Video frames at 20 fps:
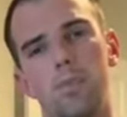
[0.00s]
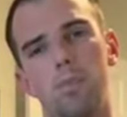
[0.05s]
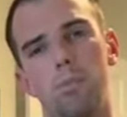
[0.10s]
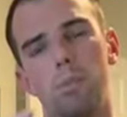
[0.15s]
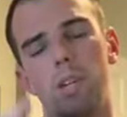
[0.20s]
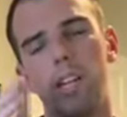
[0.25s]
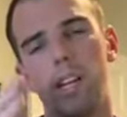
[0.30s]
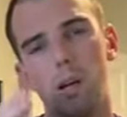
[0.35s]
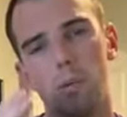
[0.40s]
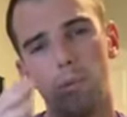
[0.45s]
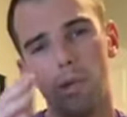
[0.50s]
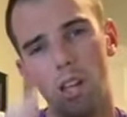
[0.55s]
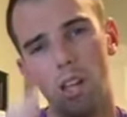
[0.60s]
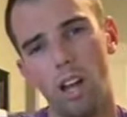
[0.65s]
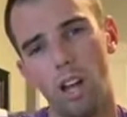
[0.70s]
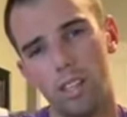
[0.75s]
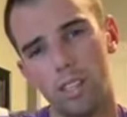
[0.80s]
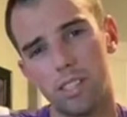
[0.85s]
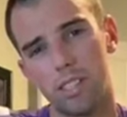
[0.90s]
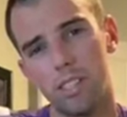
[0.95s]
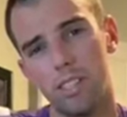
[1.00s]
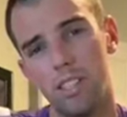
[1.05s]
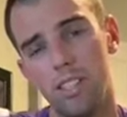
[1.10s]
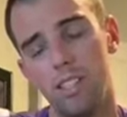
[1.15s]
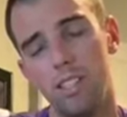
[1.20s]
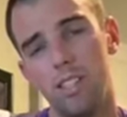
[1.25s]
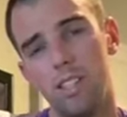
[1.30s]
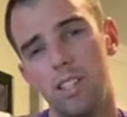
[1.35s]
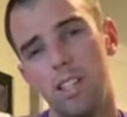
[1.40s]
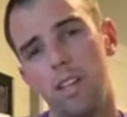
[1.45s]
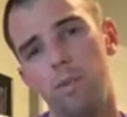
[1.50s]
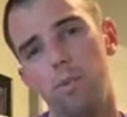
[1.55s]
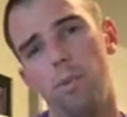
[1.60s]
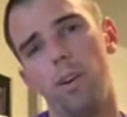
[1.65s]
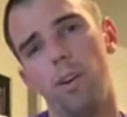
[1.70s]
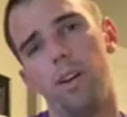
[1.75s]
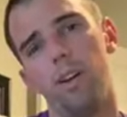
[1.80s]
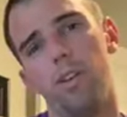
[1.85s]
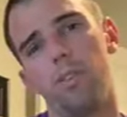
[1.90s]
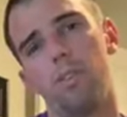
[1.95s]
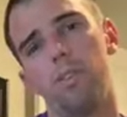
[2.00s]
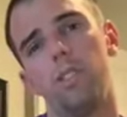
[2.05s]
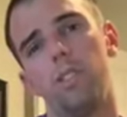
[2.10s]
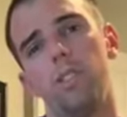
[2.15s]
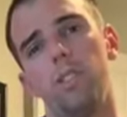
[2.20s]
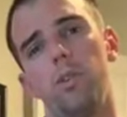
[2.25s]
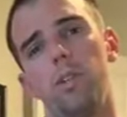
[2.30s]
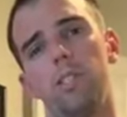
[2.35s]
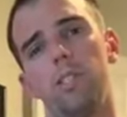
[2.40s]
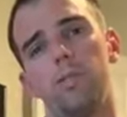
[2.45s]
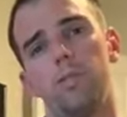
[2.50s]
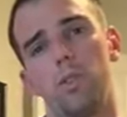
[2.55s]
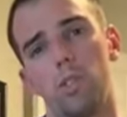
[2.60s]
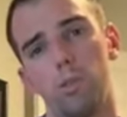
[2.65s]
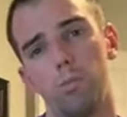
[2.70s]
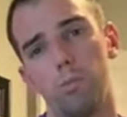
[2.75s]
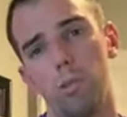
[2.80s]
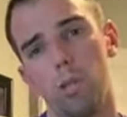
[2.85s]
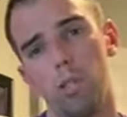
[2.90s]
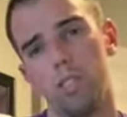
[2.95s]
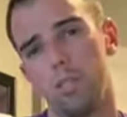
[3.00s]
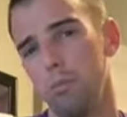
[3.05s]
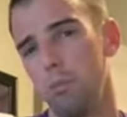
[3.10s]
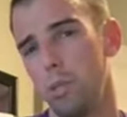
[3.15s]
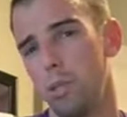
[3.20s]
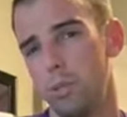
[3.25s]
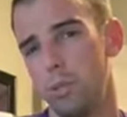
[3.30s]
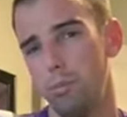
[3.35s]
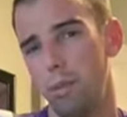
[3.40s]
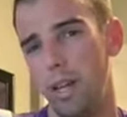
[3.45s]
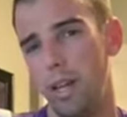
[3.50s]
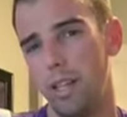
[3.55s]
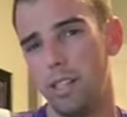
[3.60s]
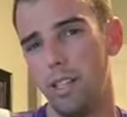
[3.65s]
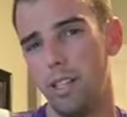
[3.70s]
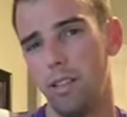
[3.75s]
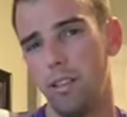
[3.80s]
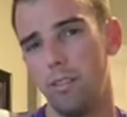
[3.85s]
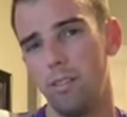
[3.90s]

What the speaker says: become locked in what I refer to as first-person perspective.